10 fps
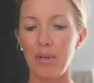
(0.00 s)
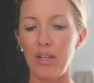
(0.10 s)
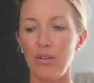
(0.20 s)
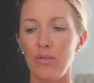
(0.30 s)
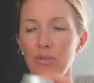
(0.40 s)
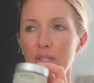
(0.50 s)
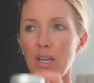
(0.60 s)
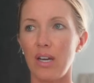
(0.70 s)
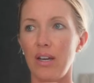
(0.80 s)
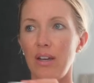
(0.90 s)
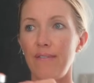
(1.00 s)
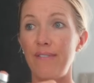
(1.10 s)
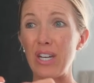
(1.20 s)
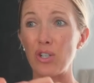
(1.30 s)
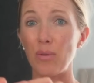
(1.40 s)
gonna use a
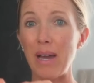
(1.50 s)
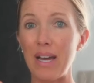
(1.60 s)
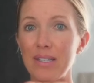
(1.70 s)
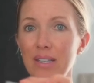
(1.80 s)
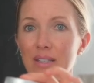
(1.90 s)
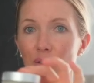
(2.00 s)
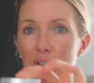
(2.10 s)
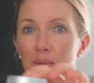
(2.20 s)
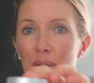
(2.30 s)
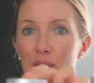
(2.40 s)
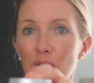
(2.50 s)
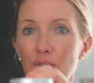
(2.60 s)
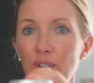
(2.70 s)
facial mask. So these are my two